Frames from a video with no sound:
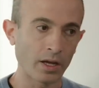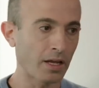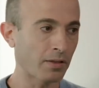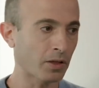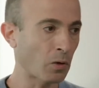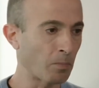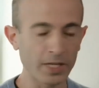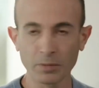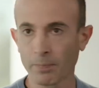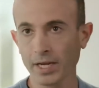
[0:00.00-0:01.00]
and the
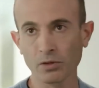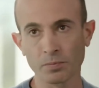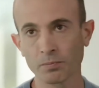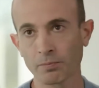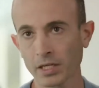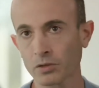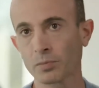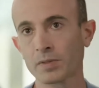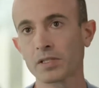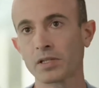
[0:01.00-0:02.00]
complete
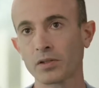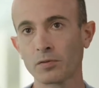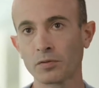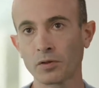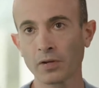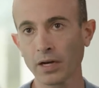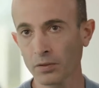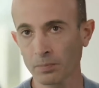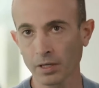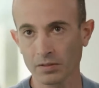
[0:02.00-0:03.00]
bankruptcy of
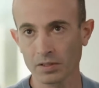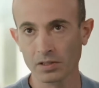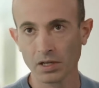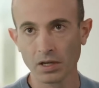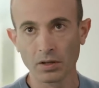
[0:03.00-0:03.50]
other parts.